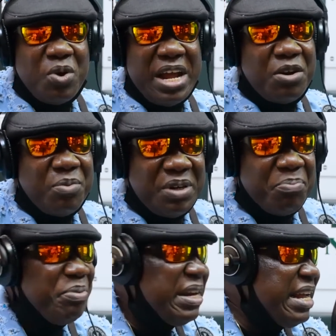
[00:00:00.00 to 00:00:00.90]
You end up
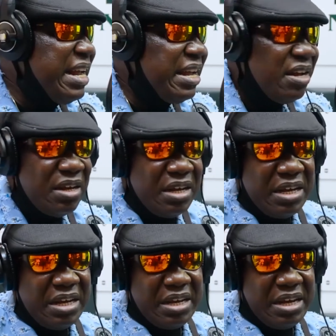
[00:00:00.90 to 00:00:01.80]
they play
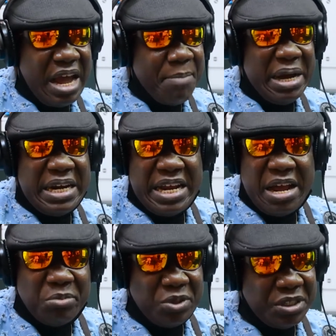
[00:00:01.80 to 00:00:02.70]

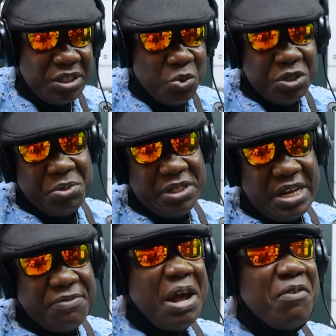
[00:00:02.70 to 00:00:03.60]
Abanaya music, which
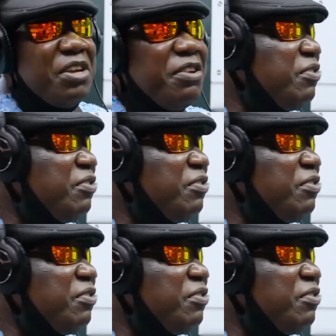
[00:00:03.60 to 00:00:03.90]
means now